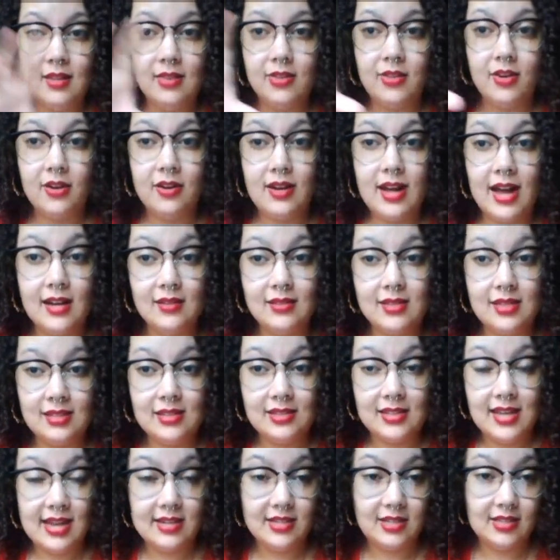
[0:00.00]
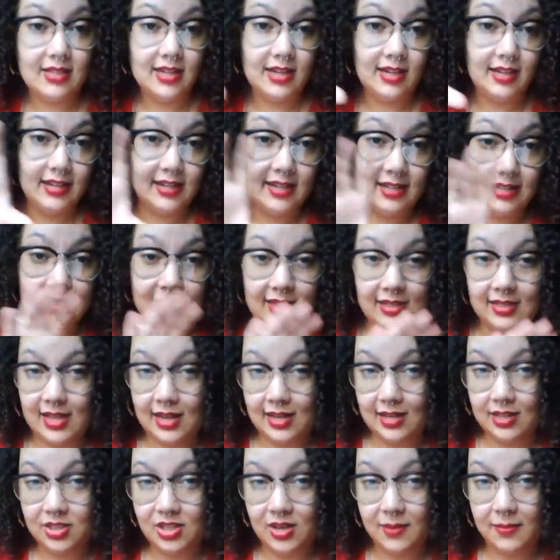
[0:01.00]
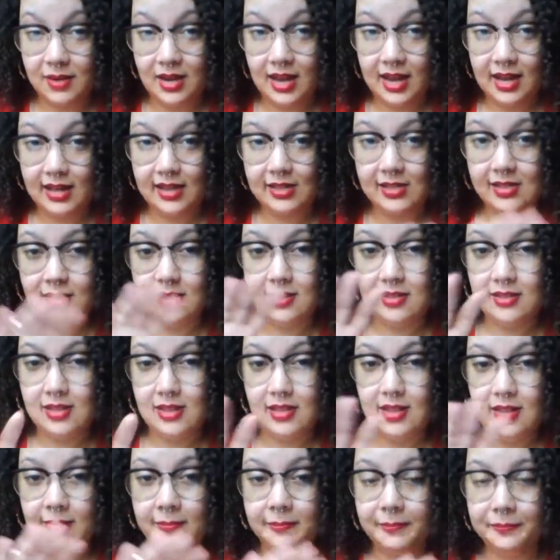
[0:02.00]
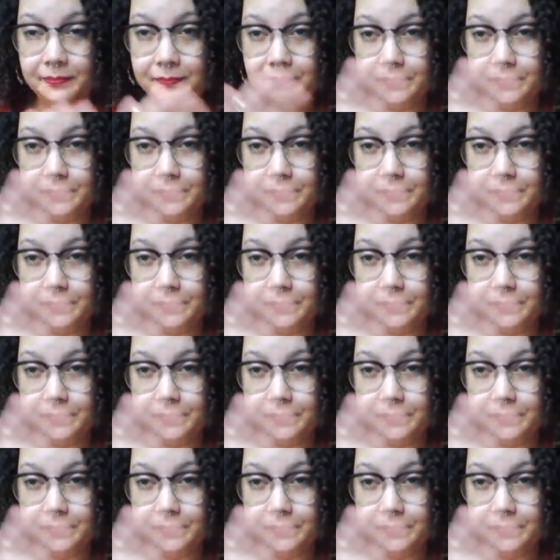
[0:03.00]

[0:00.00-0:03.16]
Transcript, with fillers: Third house is Sagittarius instead of Gemini. So you see